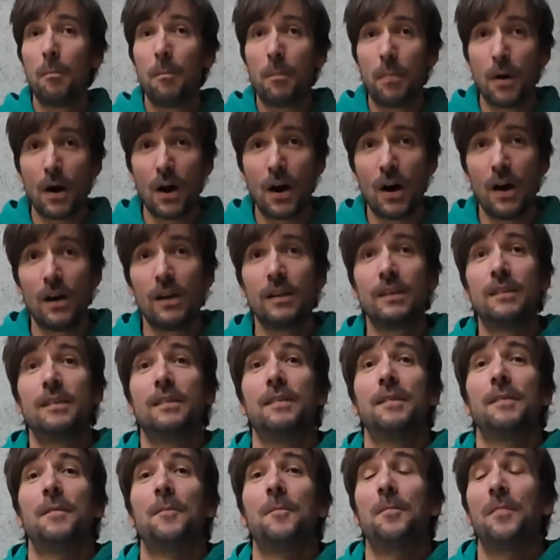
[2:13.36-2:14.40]
But
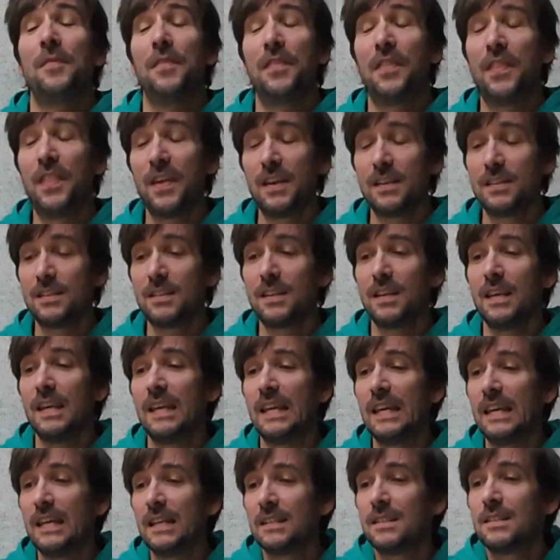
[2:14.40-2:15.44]
this
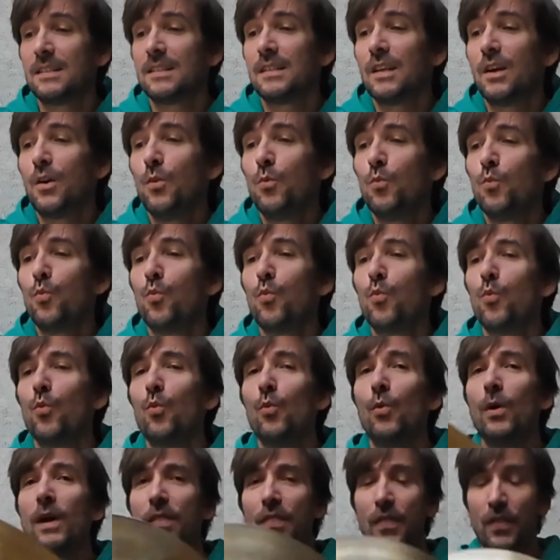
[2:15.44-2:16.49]
is
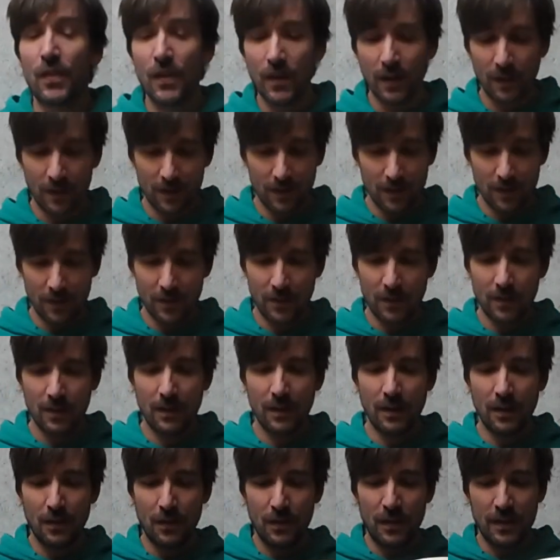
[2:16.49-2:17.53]
with
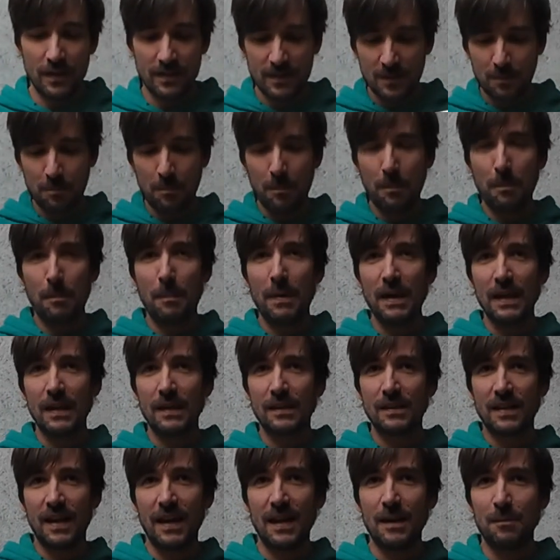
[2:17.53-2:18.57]
this big
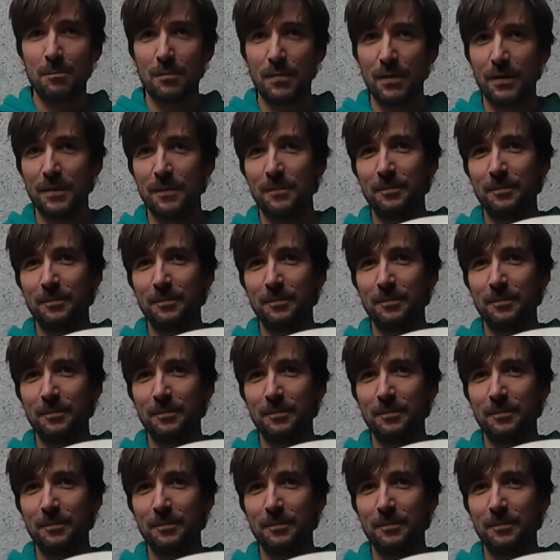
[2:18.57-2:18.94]
tape.